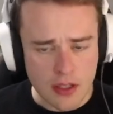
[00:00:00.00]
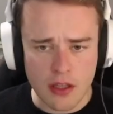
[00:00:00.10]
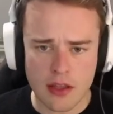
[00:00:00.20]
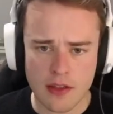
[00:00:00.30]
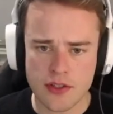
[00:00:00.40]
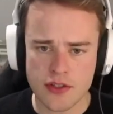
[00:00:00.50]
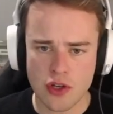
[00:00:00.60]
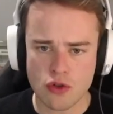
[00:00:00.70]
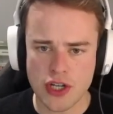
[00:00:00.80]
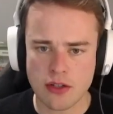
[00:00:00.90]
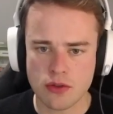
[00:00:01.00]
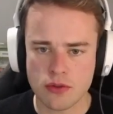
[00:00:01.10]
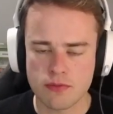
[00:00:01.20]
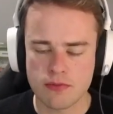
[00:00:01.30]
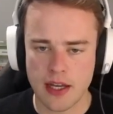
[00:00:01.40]
That the Soul
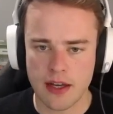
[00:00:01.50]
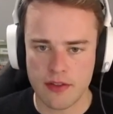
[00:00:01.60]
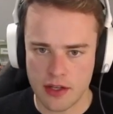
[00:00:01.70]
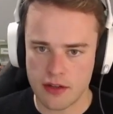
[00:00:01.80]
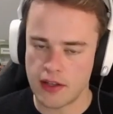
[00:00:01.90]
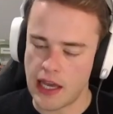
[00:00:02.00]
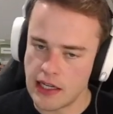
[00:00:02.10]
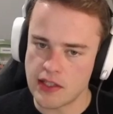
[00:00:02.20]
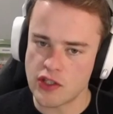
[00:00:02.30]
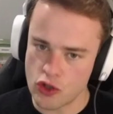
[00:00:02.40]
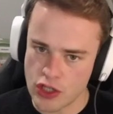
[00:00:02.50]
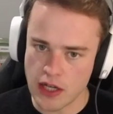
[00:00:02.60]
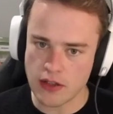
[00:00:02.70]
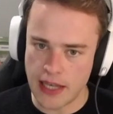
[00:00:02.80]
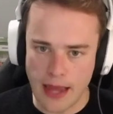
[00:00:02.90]
Shackle, that gaining the Soul
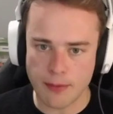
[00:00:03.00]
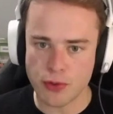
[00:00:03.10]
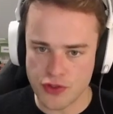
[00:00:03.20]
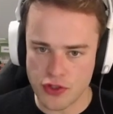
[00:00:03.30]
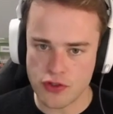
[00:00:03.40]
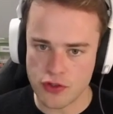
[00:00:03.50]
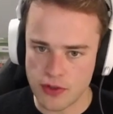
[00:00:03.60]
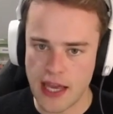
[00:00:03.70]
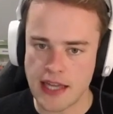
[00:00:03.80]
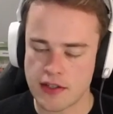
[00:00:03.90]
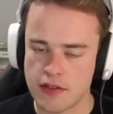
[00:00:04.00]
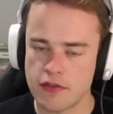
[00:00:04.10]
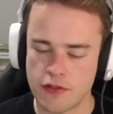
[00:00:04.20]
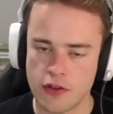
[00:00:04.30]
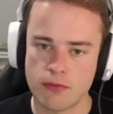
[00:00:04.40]
Shackle enables you to get
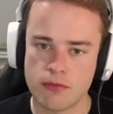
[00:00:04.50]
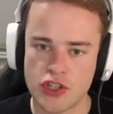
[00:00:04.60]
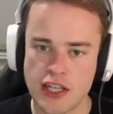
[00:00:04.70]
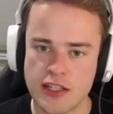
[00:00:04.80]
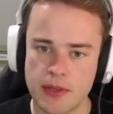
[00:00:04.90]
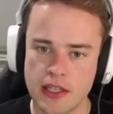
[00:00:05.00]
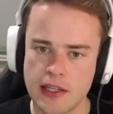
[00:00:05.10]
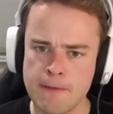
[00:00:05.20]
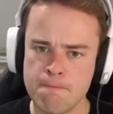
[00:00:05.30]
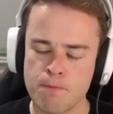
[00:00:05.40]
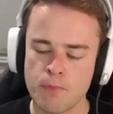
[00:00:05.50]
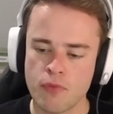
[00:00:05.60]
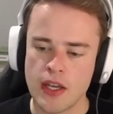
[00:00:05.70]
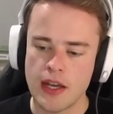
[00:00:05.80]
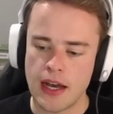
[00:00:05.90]
from Chane's ability.
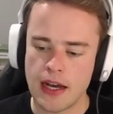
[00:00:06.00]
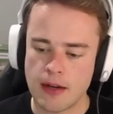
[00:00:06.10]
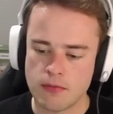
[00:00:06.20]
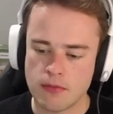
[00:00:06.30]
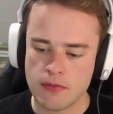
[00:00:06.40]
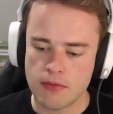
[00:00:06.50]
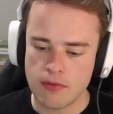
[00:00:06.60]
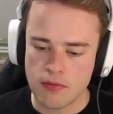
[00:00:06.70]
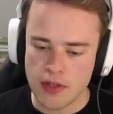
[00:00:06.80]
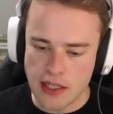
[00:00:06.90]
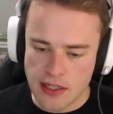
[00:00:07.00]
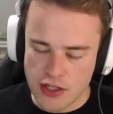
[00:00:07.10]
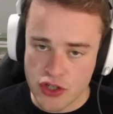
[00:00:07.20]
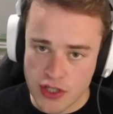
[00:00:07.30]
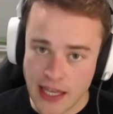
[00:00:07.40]
In
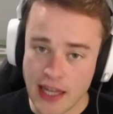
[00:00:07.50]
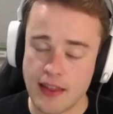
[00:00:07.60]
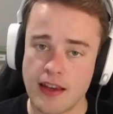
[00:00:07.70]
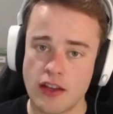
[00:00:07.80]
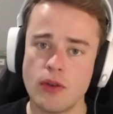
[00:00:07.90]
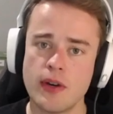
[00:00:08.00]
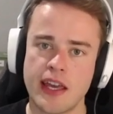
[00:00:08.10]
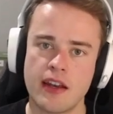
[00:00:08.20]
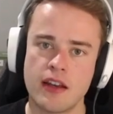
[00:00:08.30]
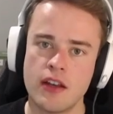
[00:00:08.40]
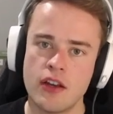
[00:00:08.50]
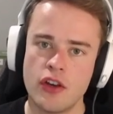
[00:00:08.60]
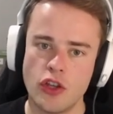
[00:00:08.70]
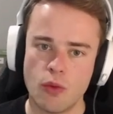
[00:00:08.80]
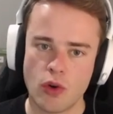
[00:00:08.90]
addition to getting that go again,
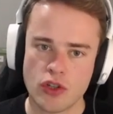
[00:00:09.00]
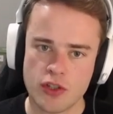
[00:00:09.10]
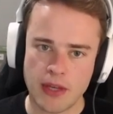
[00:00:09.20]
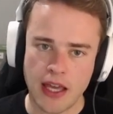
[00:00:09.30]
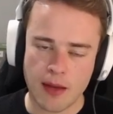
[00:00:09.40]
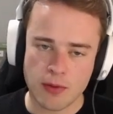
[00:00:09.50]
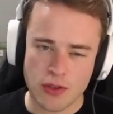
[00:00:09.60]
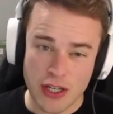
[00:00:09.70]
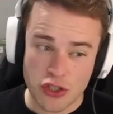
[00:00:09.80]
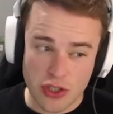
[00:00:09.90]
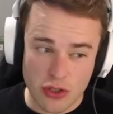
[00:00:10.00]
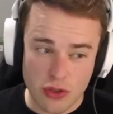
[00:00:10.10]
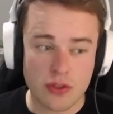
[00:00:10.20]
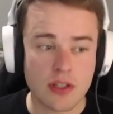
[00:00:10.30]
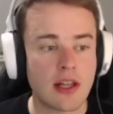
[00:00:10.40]
you want to be able to actually
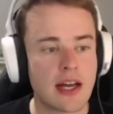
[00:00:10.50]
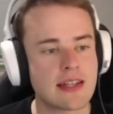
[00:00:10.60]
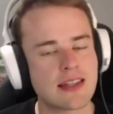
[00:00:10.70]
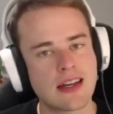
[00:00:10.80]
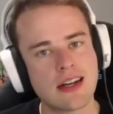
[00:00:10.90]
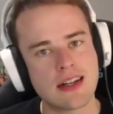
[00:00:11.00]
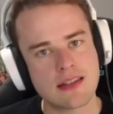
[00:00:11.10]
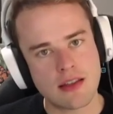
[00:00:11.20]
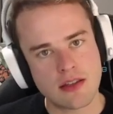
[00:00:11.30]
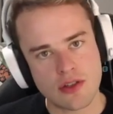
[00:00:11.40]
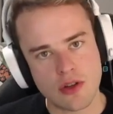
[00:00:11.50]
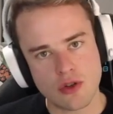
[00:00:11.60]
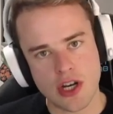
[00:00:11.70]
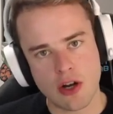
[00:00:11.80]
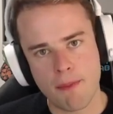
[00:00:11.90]
utilize the cards that the Soul
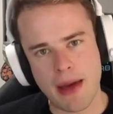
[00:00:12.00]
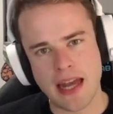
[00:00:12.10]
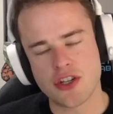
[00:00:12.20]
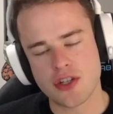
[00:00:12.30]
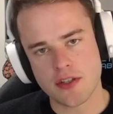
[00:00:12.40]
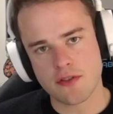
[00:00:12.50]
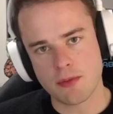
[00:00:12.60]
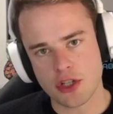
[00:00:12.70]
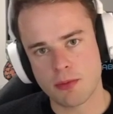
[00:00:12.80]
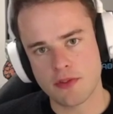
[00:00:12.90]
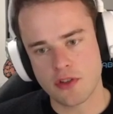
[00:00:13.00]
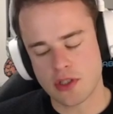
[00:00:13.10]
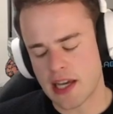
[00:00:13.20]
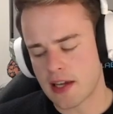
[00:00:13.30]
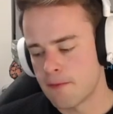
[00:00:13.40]
Shackle banishes from the top of your
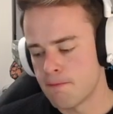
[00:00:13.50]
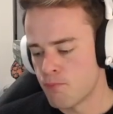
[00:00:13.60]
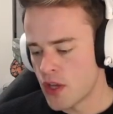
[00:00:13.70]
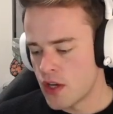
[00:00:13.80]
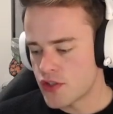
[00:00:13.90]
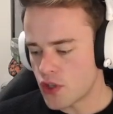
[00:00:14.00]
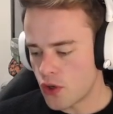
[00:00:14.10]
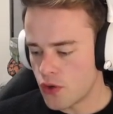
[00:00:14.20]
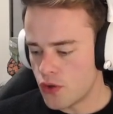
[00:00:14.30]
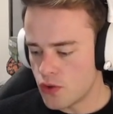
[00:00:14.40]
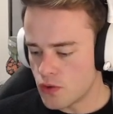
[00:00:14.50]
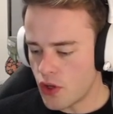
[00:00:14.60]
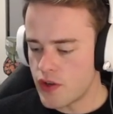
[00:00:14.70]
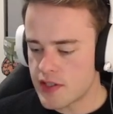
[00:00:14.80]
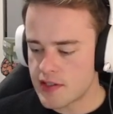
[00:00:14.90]
deck. So you'll
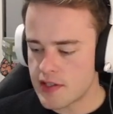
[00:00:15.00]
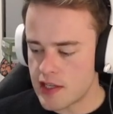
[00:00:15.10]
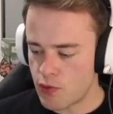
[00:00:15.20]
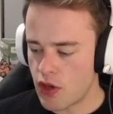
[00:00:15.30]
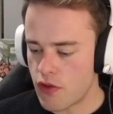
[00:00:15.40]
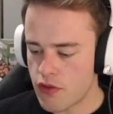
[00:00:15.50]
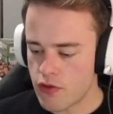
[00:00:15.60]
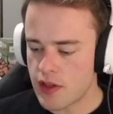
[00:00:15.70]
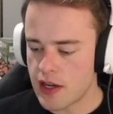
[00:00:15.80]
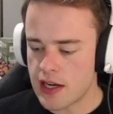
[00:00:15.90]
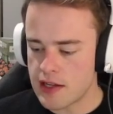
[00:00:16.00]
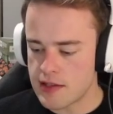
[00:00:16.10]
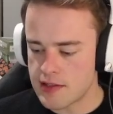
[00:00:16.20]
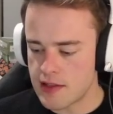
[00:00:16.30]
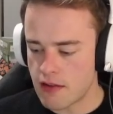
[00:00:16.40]
notice as we go through the
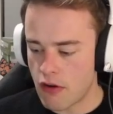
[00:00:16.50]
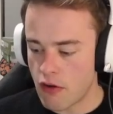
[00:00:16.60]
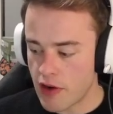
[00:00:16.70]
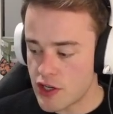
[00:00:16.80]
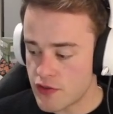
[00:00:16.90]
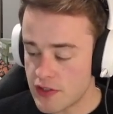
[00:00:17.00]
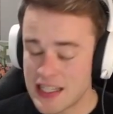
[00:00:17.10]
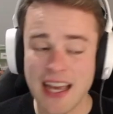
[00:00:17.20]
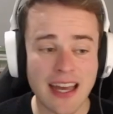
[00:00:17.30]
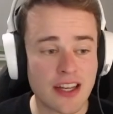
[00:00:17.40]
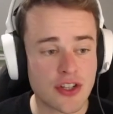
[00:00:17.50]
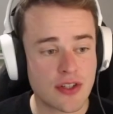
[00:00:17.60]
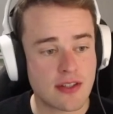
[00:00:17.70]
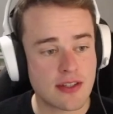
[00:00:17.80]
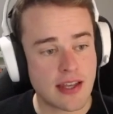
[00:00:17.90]
cards that there are a range of attack
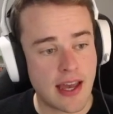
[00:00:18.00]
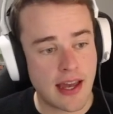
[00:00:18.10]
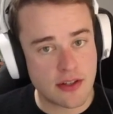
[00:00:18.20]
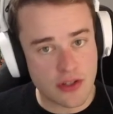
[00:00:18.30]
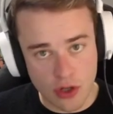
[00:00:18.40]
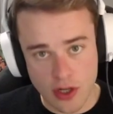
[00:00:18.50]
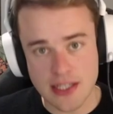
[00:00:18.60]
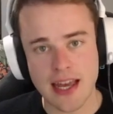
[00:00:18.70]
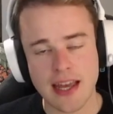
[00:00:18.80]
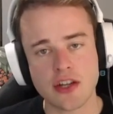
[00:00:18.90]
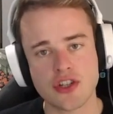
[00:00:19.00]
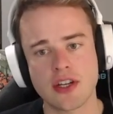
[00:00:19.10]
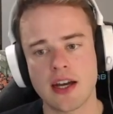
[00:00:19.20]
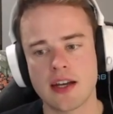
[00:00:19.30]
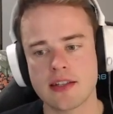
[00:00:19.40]
actions and non-attack action
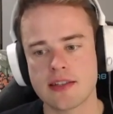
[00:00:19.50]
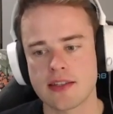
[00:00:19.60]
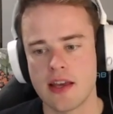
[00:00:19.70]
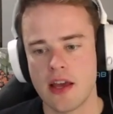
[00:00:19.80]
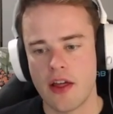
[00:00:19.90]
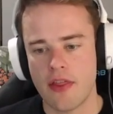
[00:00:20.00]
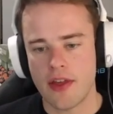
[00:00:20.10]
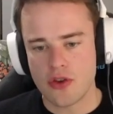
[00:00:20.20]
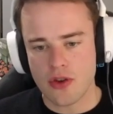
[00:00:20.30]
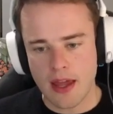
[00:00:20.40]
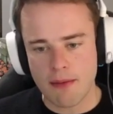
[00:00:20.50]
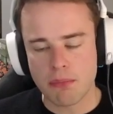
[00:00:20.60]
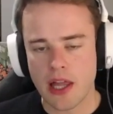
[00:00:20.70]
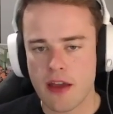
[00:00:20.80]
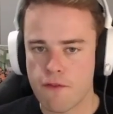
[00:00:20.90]
cards that you can
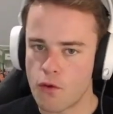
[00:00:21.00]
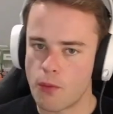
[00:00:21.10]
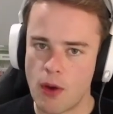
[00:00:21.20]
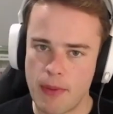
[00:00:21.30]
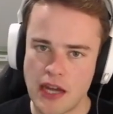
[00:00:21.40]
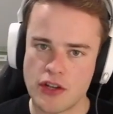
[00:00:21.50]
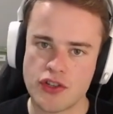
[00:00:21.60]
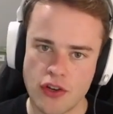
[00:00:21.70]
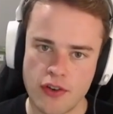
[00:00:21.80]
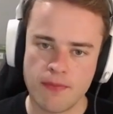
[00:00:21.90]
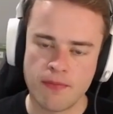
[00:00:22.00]
play from your banish zone.